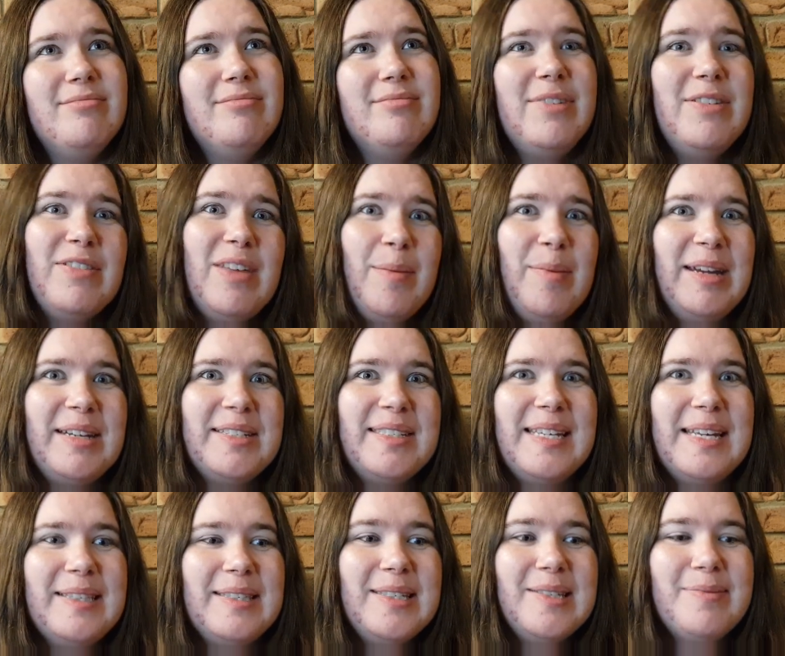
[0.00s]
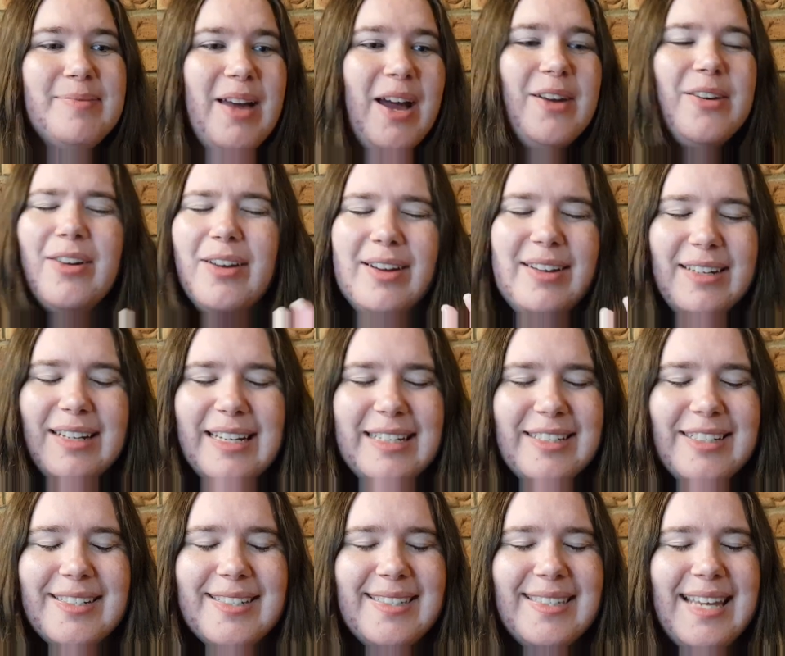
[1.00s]
if that makes sense. I know it
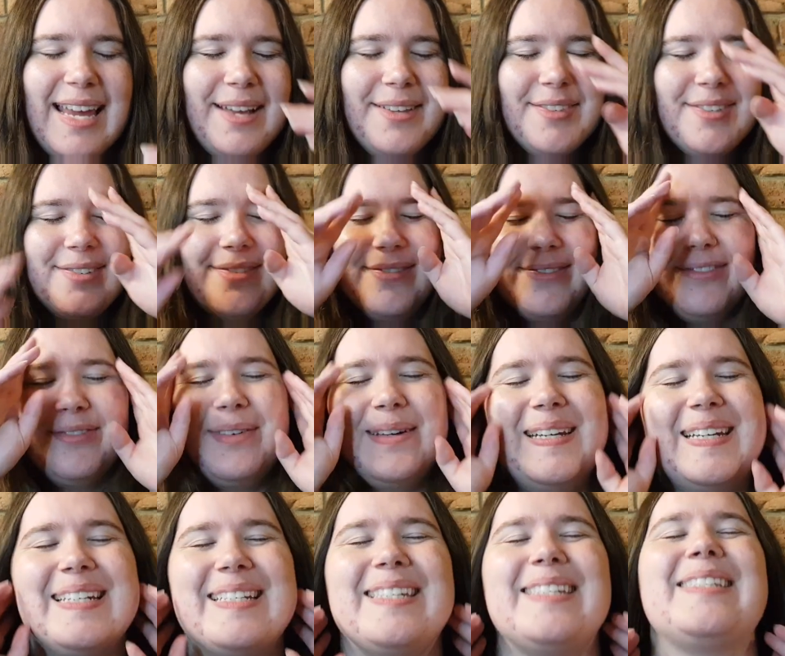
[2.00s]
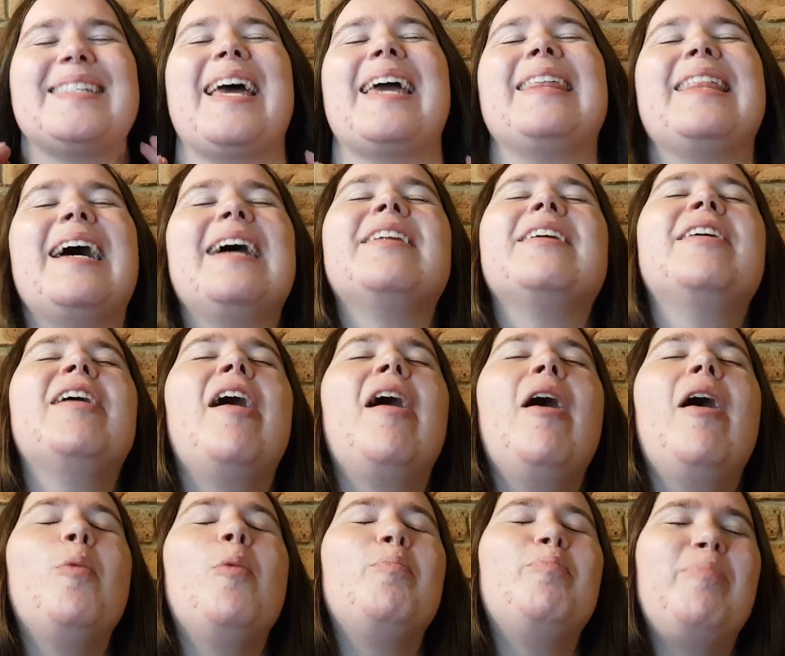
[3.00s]
just sounds weird to say that,
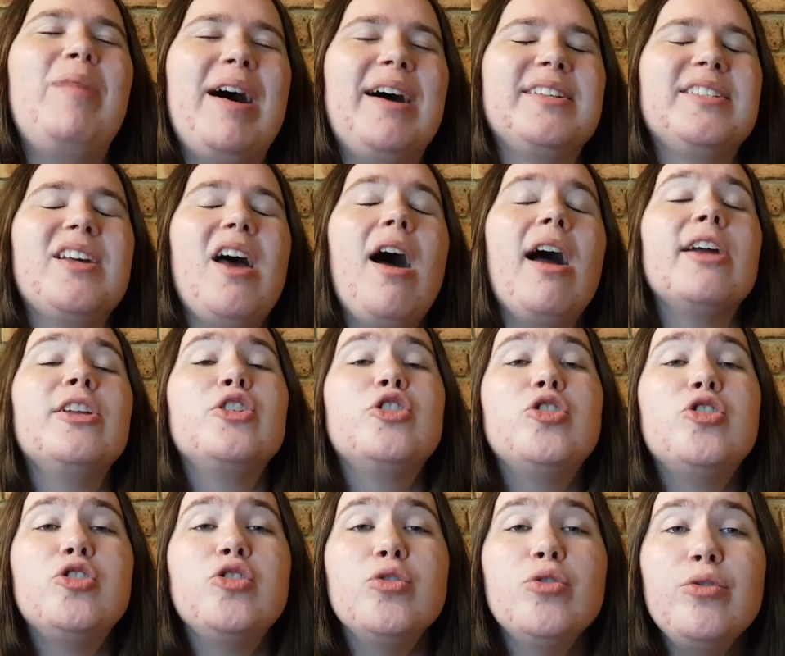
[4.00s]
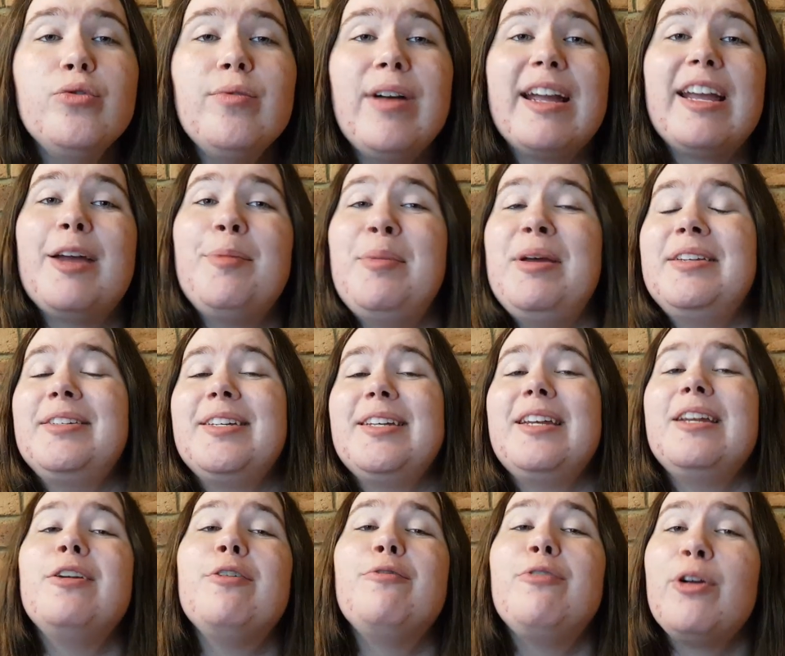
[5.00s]
but I do recommend it
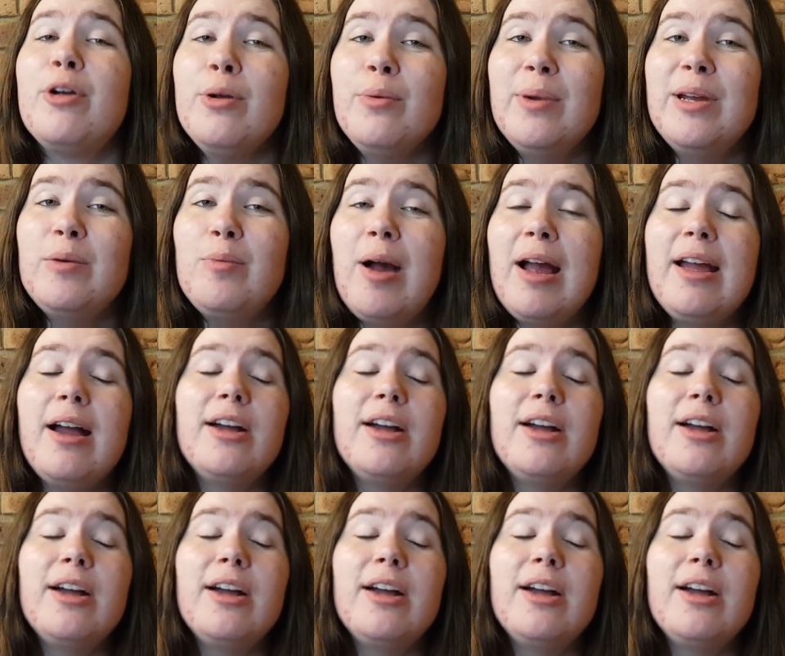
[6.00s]
in a very weird way.